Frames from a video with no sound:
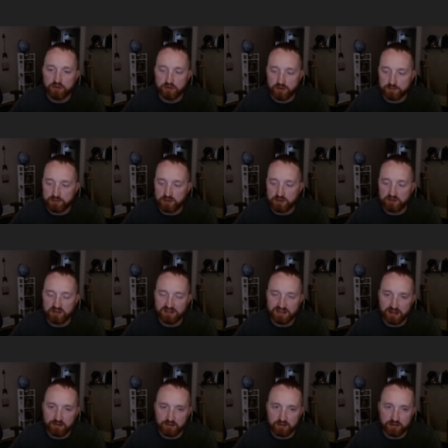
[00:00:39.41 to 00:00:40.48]
crypto
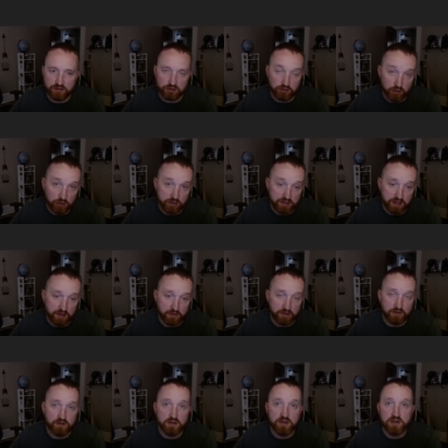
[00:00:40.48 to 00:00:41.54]
together and grow
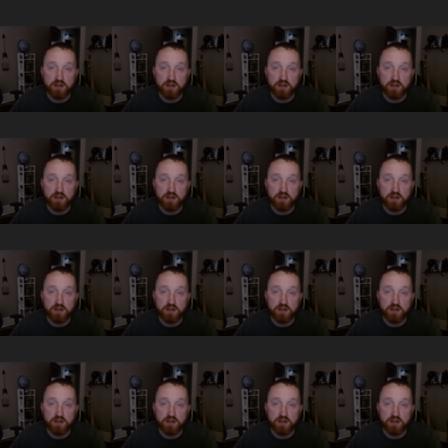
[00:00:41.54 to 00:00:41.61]
together.